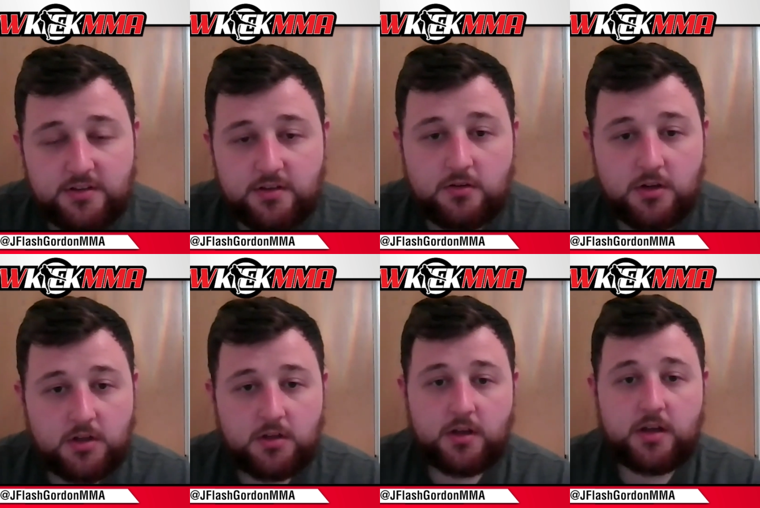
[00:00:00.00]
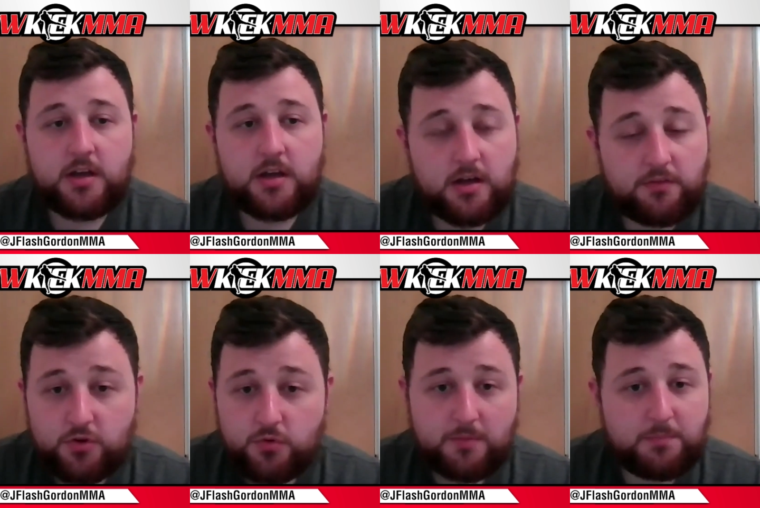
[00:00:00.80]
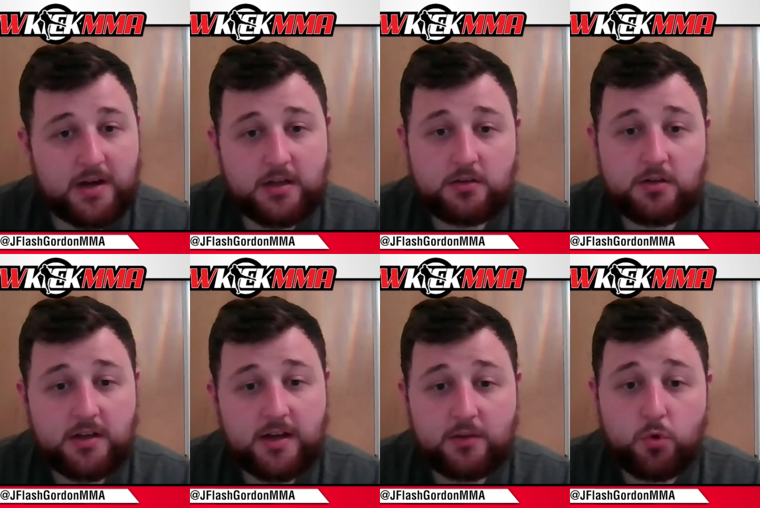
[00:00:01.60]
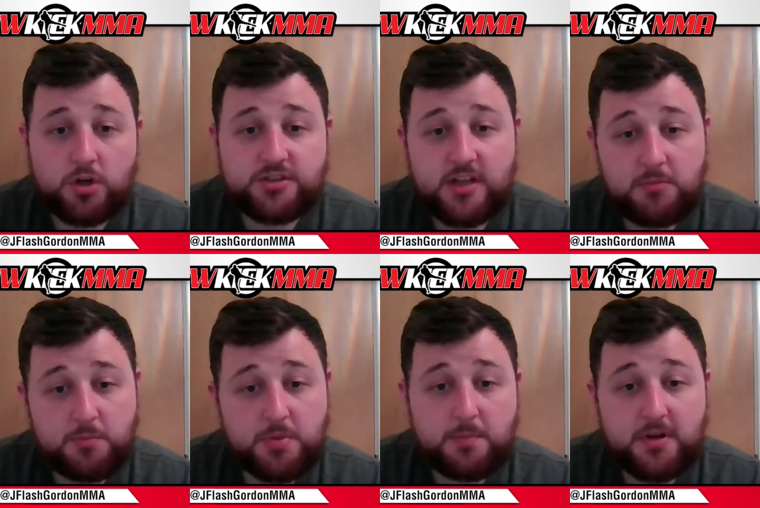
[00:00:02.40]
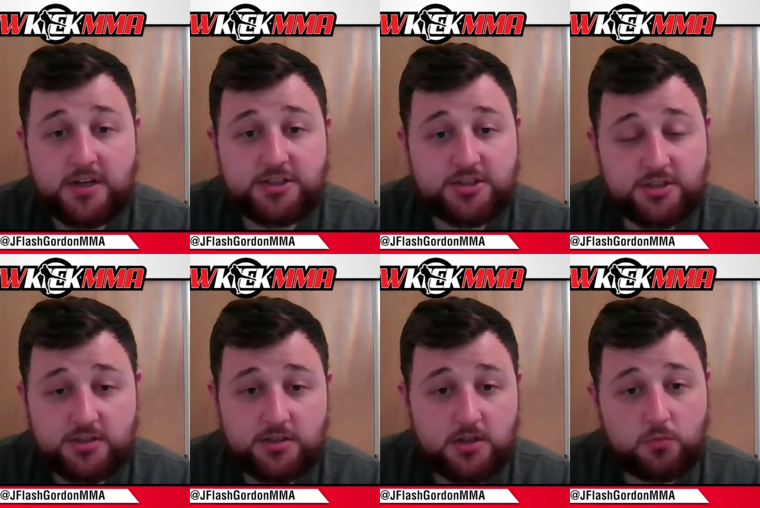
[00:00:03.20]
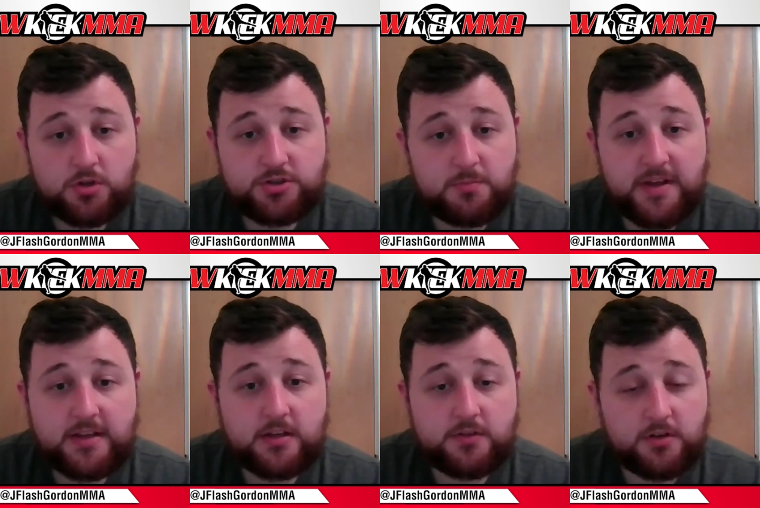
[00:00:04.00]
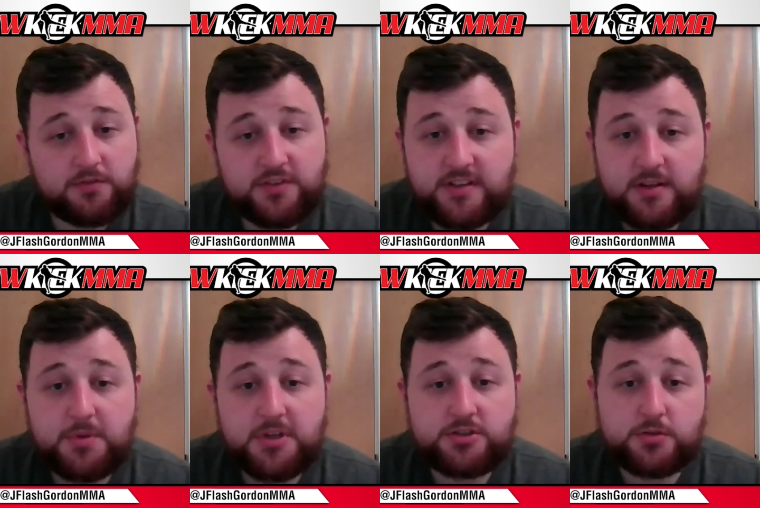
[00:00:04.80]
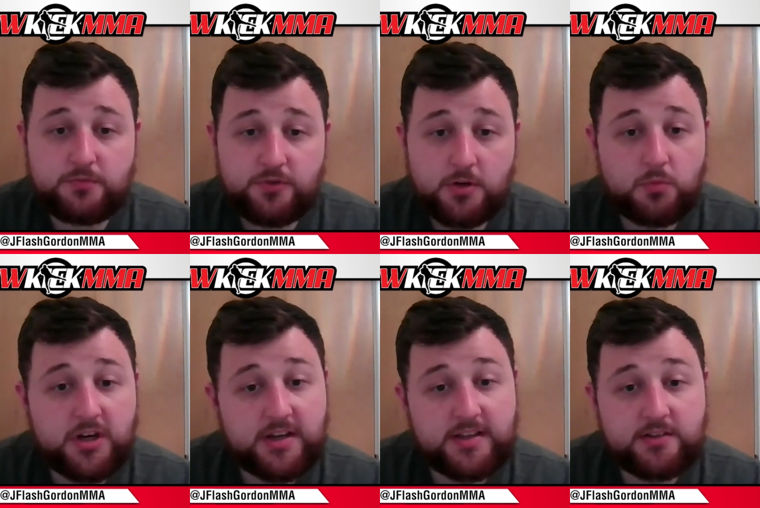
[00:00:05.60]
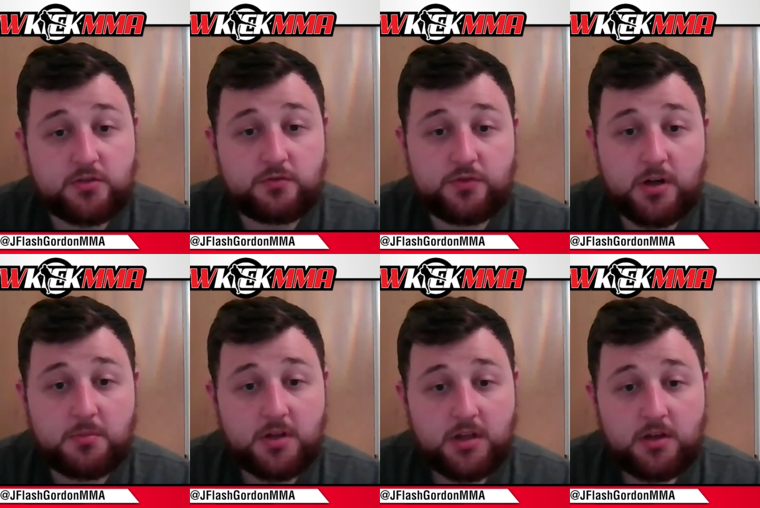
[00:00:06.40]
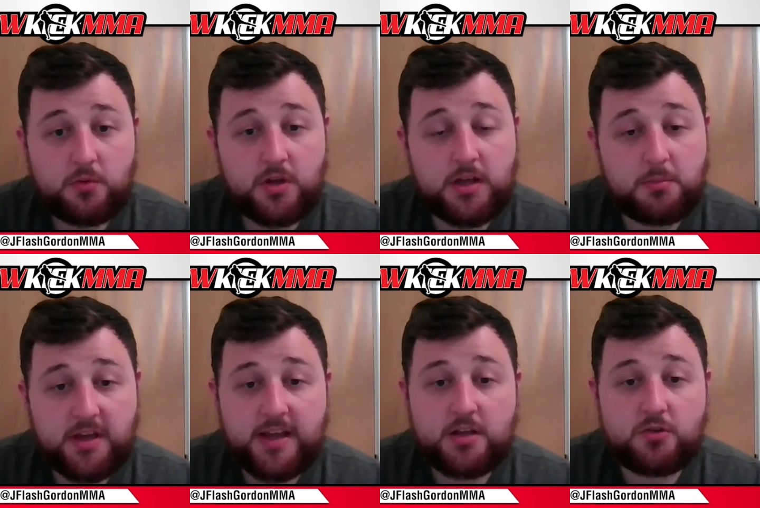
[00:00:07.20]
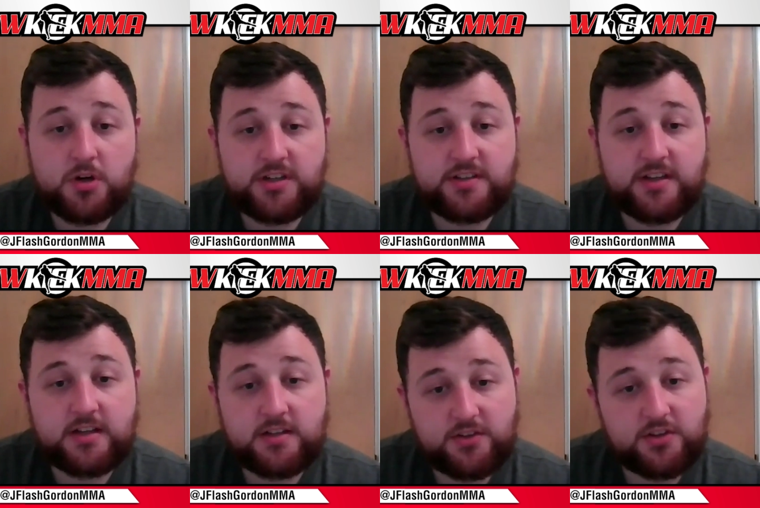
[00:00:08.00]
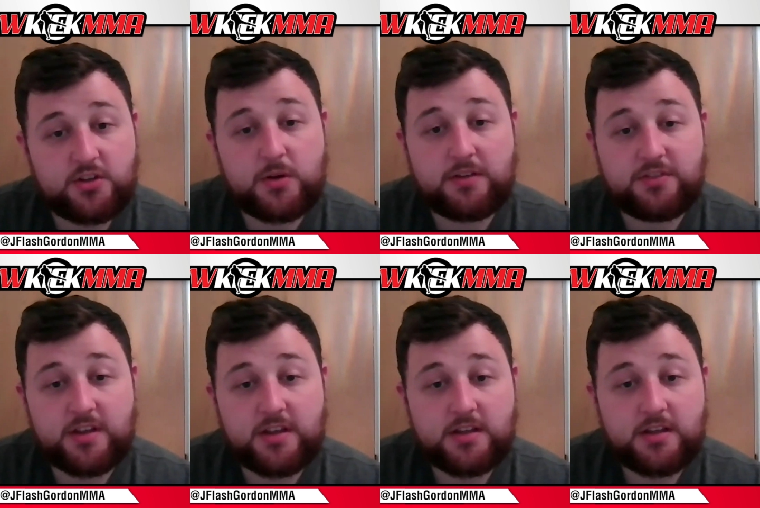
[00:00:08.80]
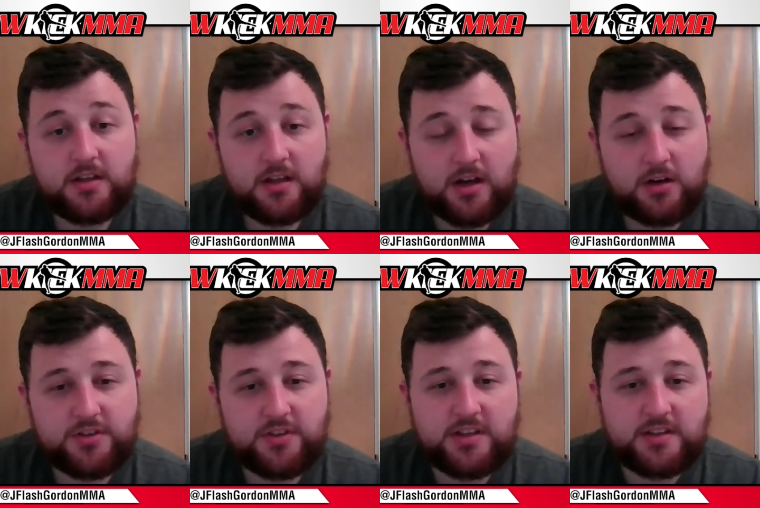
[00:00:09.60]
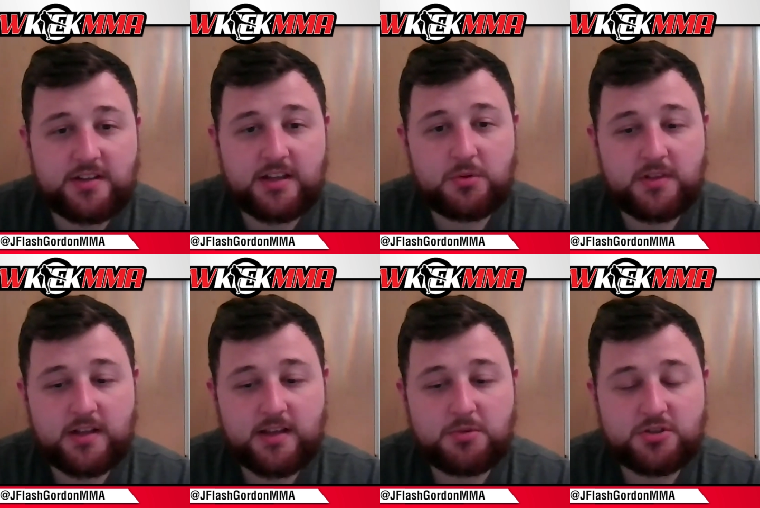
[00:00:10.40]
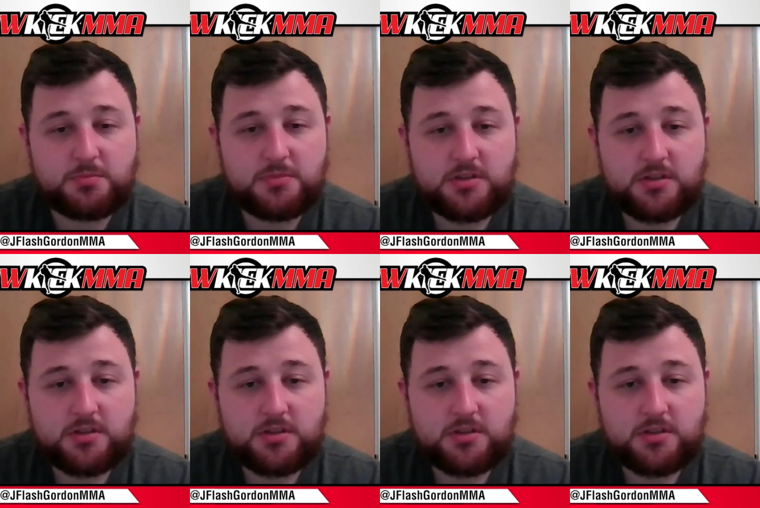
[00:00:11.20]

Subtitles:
So have you went back and kind of watched them in preparation, and what do you make of it? Obviously, it's a big jump from where he's come from, Cage Warriors in England, to the UFC. How do you think he's dealing with that type of jump?